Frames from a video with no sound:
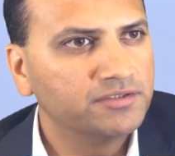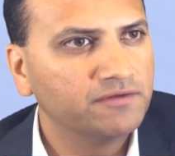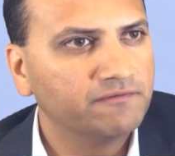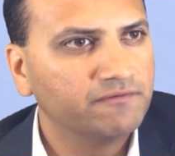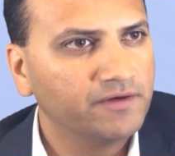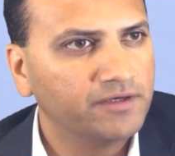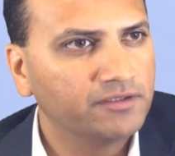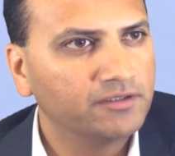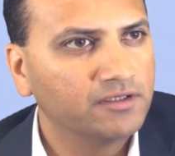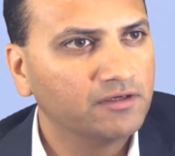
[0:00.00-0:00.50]
the
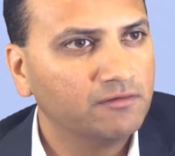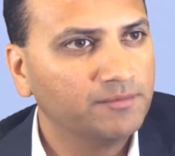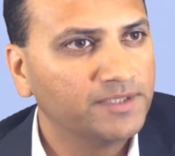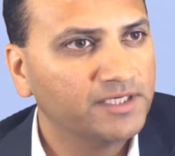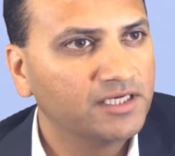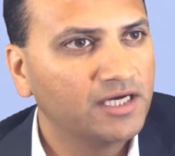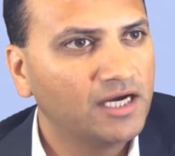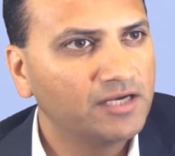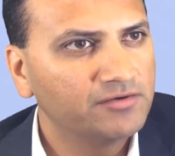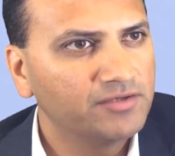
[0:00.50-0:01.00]
federal
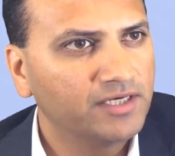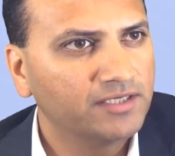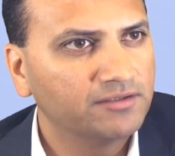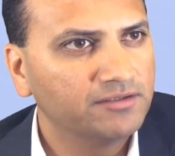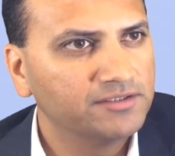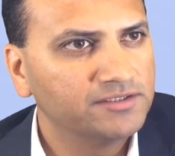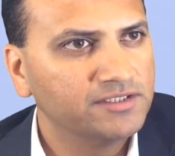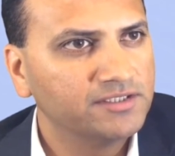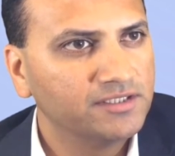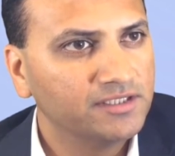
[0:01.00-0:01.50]
government
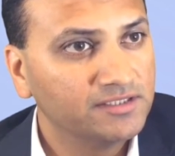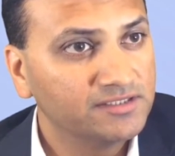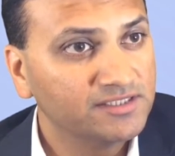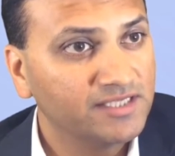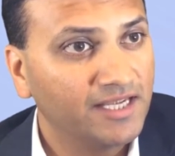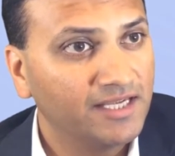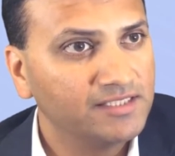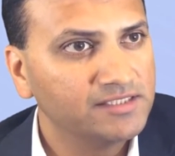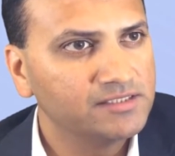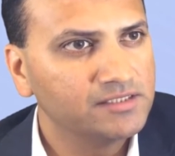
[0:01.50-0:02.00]
contractors, in this
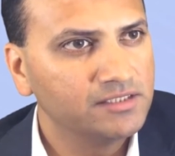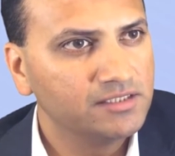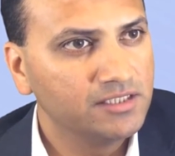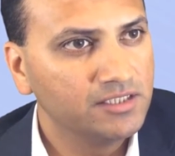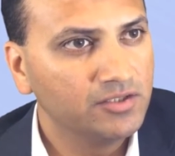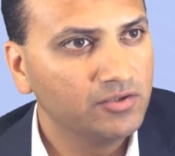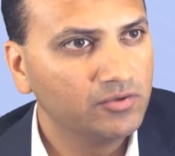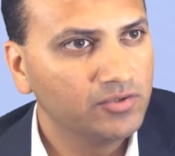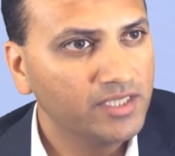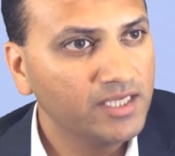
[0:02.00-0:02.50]
case the
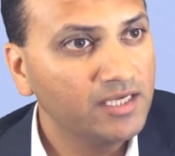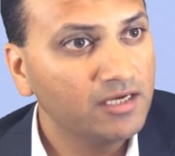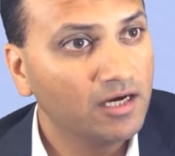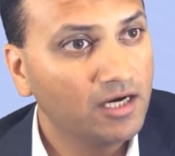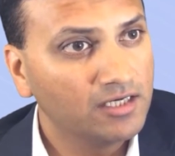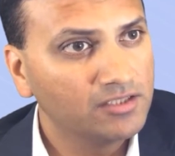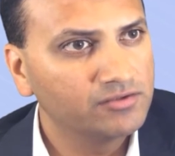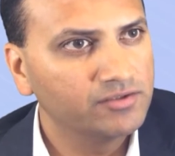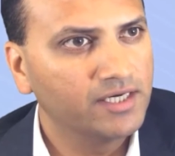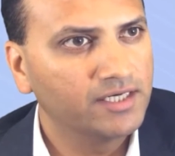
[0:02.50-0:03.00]
DoD
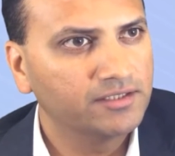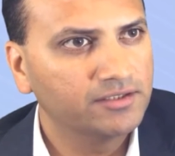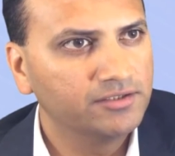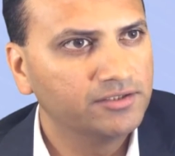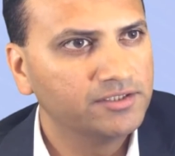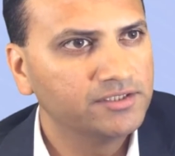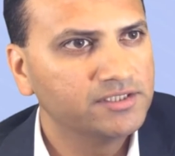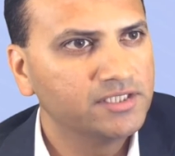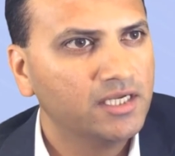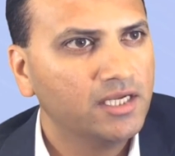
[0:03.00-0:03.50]

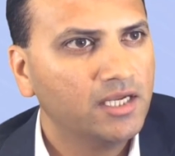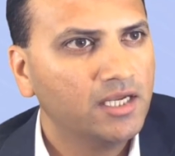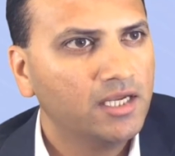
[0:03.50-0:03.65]
contractors,